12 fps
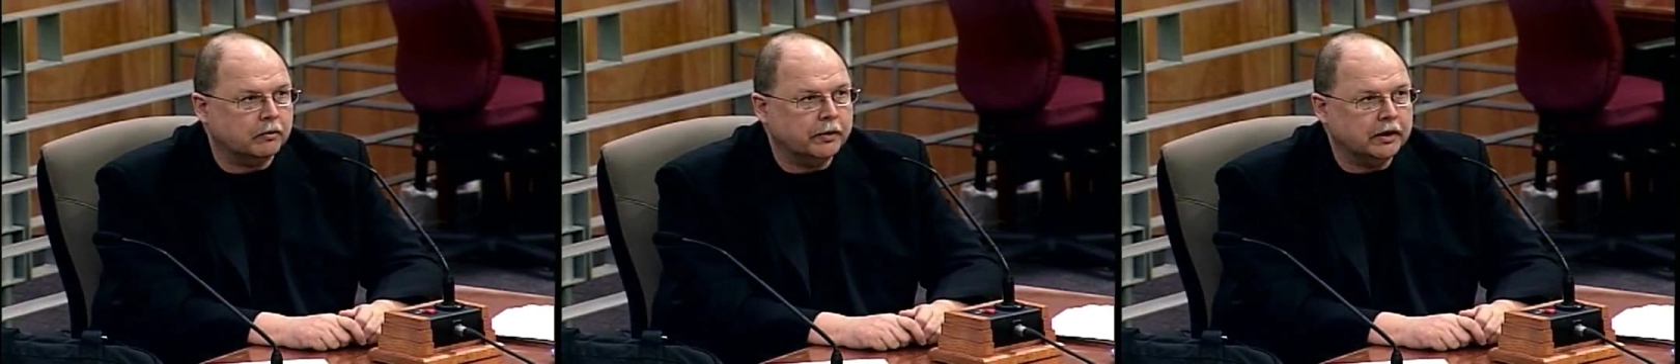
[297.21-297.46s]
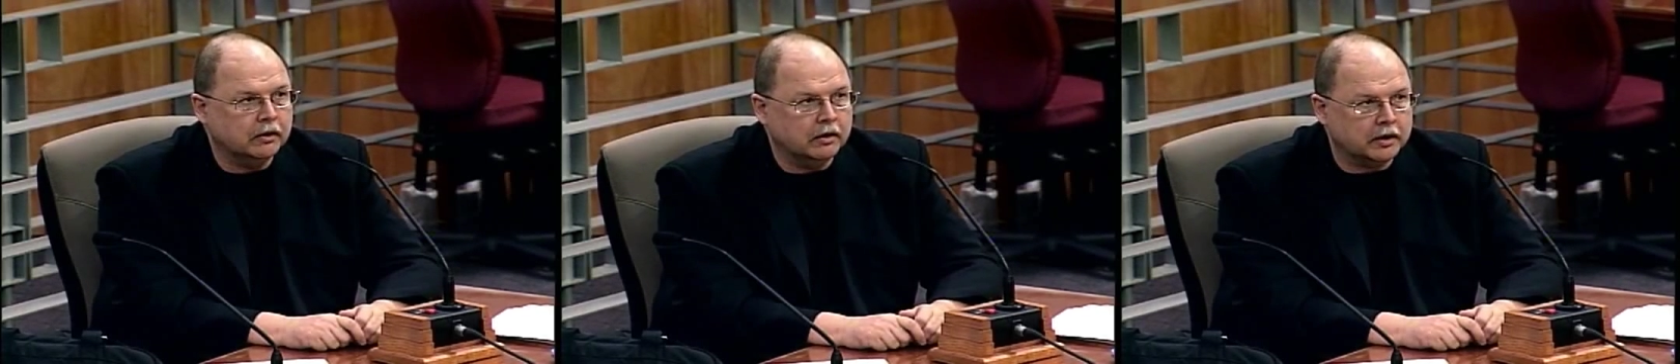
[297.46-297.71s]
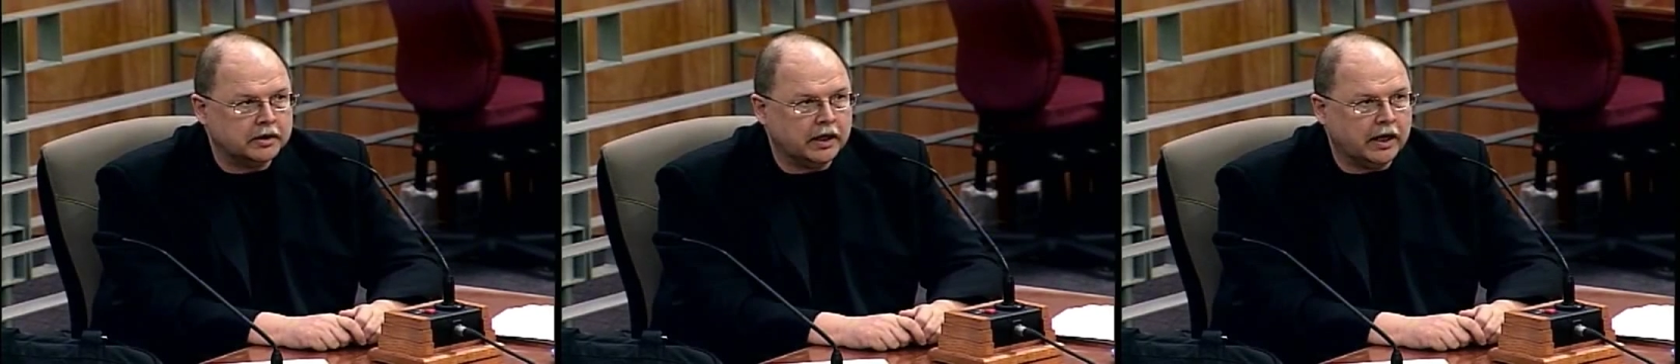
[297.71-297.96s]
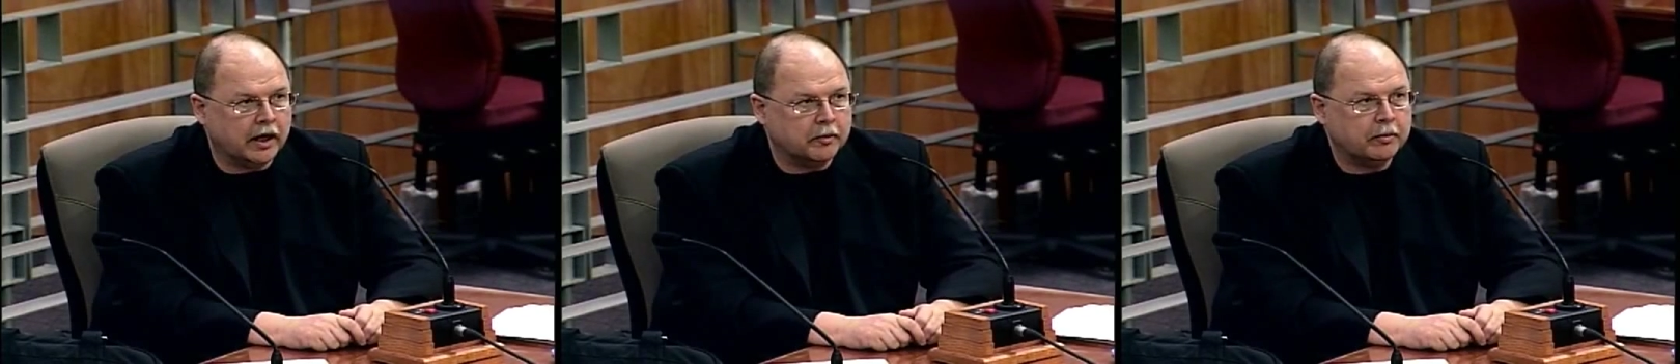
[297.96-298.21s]
We looked
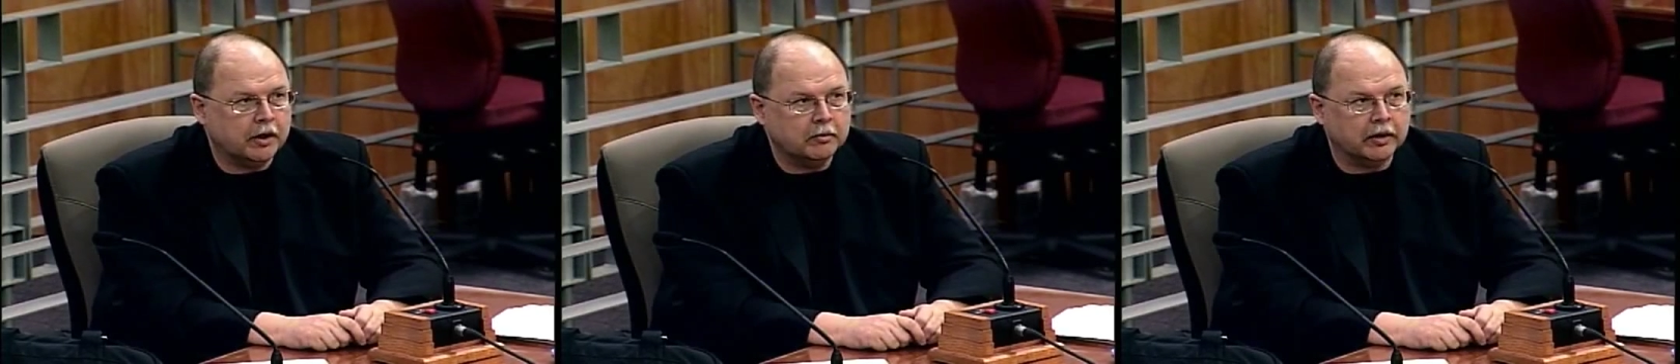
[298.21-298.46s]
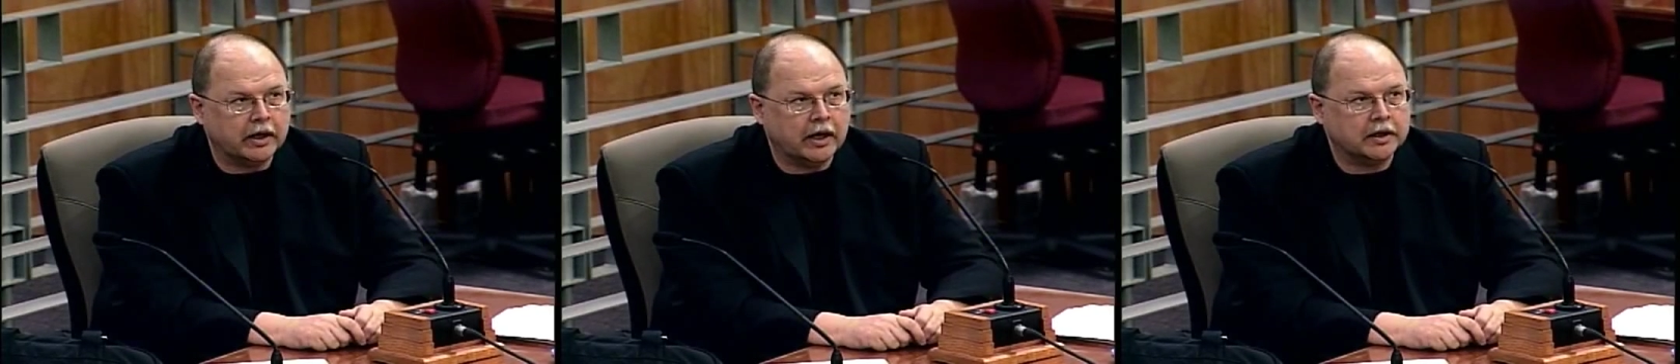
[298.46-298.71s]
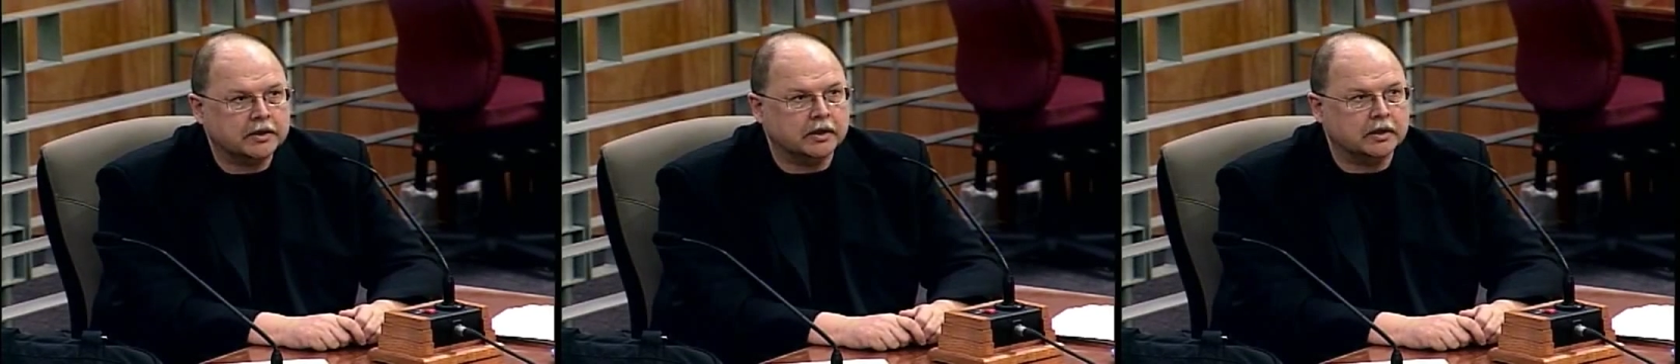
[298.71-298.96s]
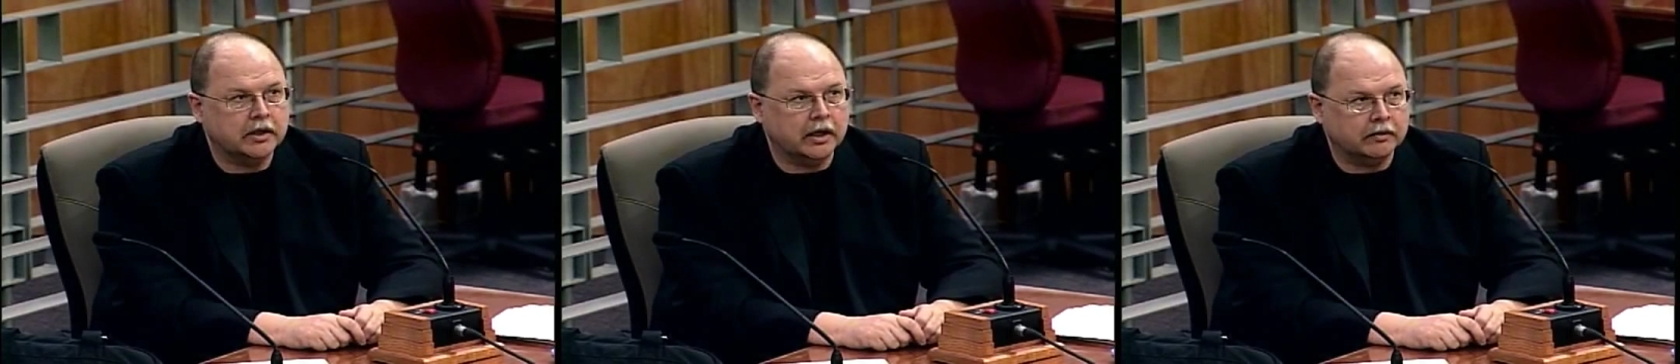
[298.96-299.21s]
at public
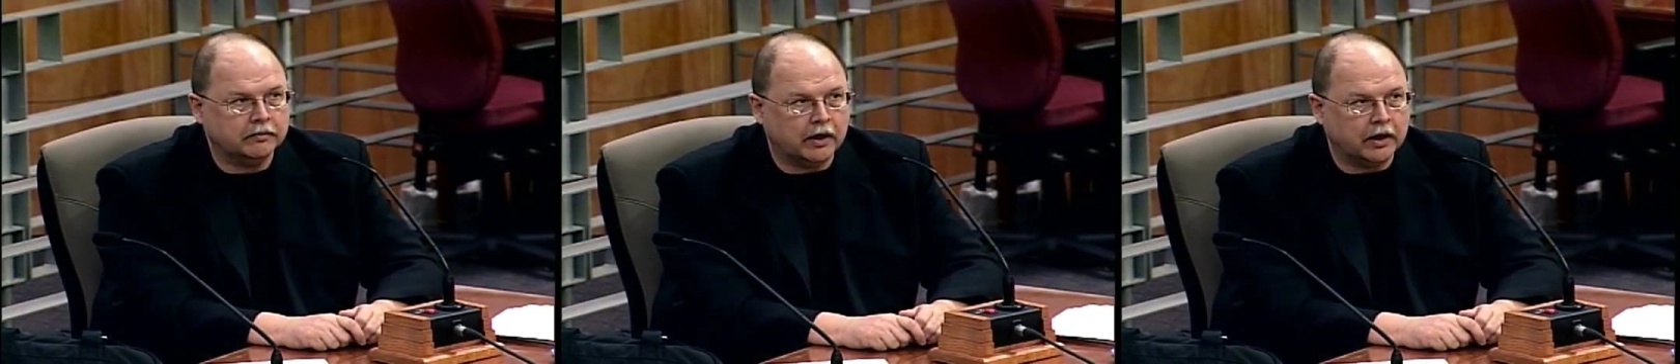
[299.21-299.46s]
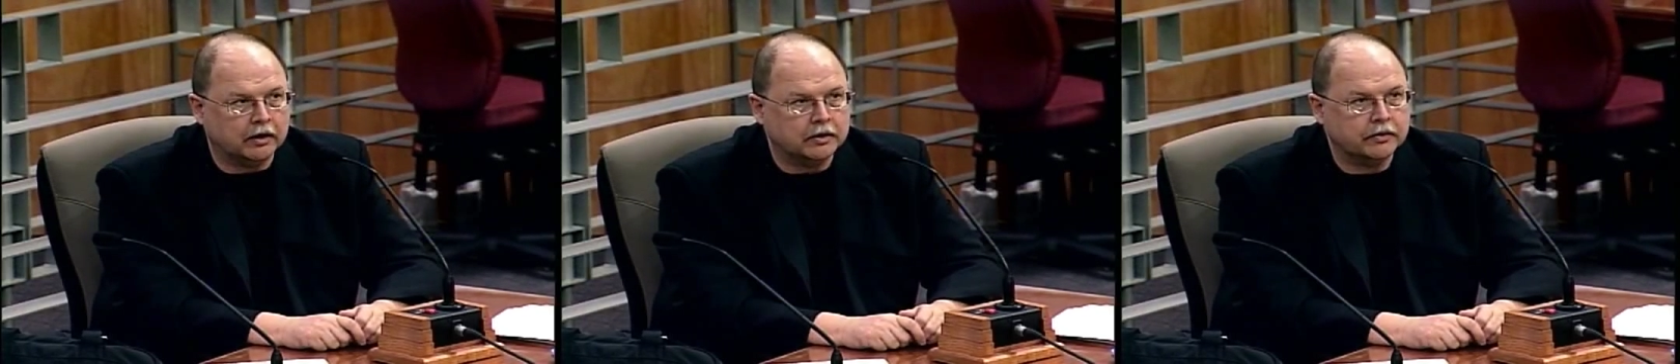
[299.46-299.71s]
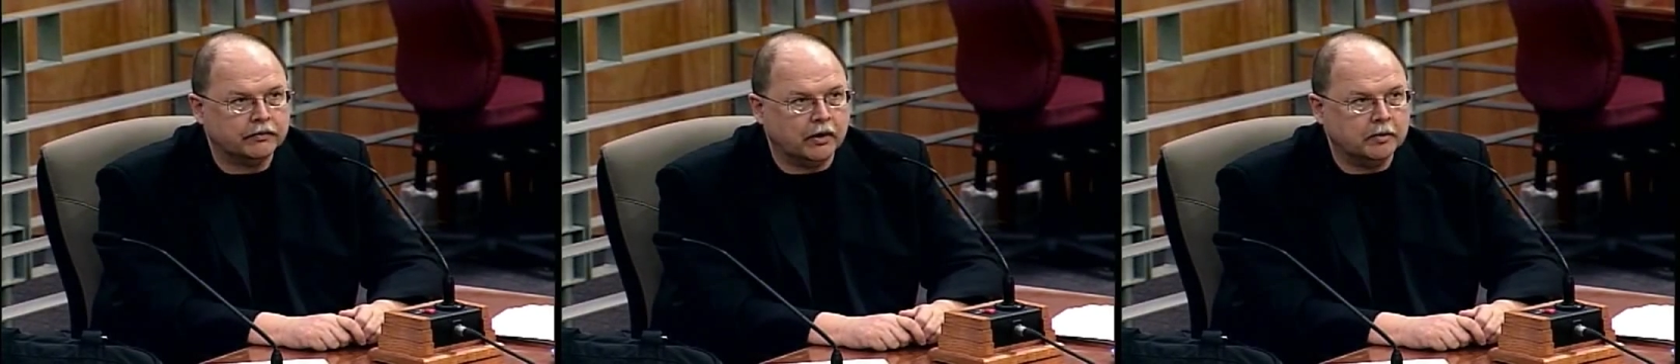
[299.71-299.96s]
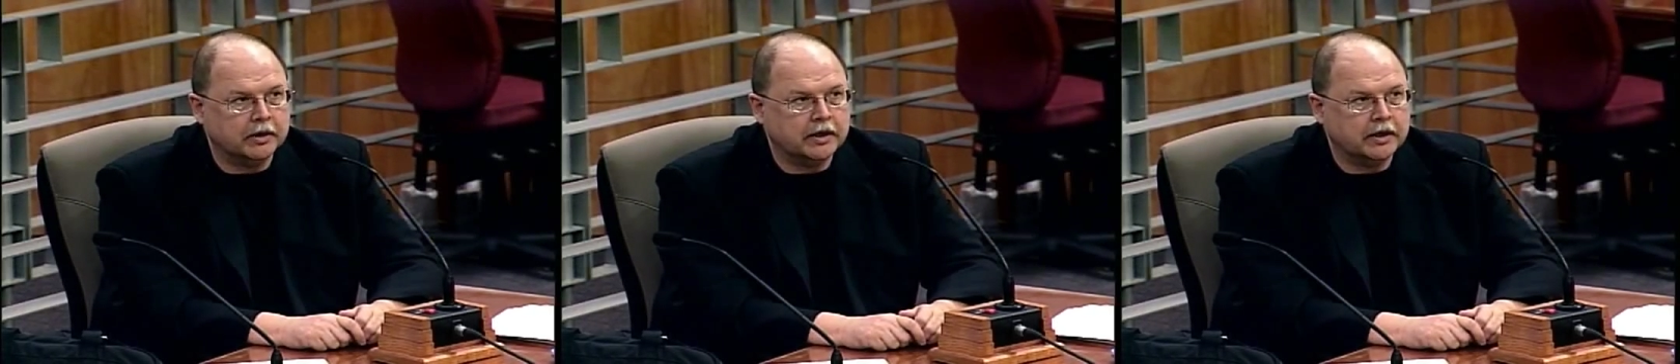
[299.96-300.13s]
access data files from the